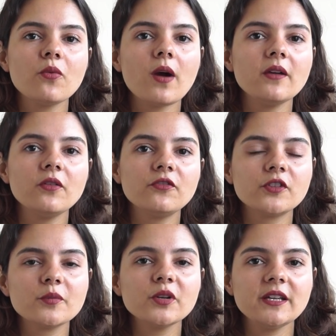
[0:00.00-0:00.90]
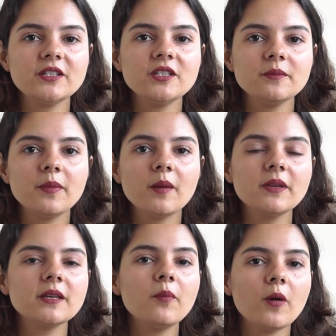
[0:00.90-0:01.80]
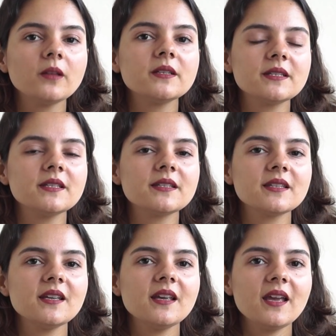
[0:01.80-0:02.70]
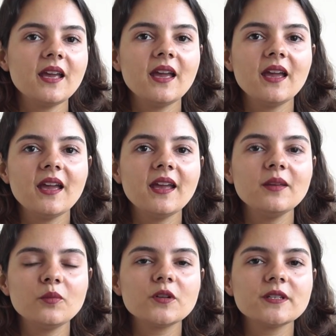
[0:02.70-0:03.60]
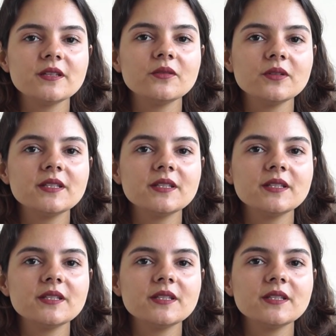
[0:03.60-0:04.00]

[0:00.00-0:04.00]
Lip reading: while formulating public policies in Brazil.